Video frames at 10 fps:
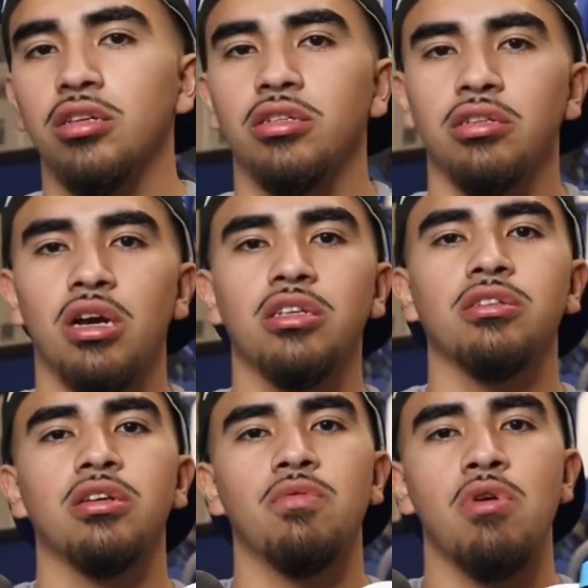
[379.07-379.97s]
So you're
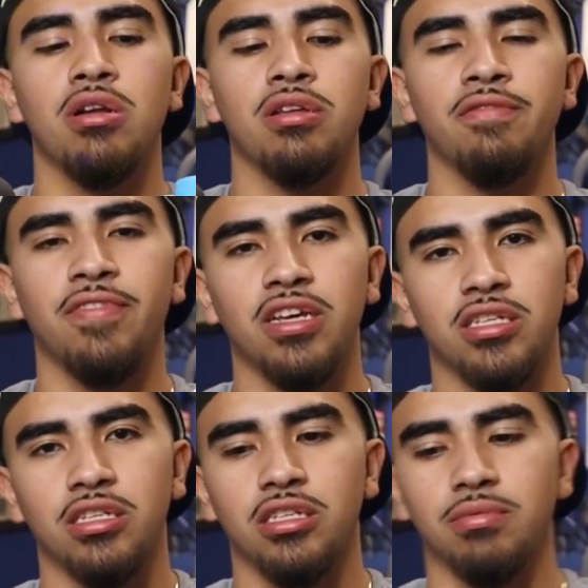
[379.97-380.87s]
also gonna wanna
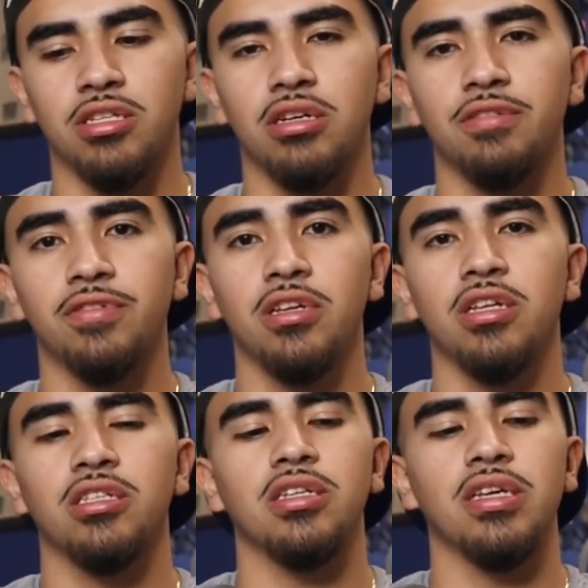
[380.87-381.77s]
invest in some stuff
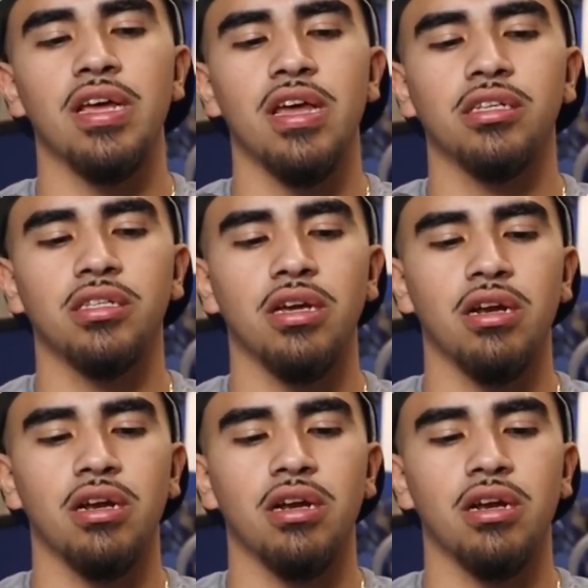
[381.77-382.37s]
to enhance the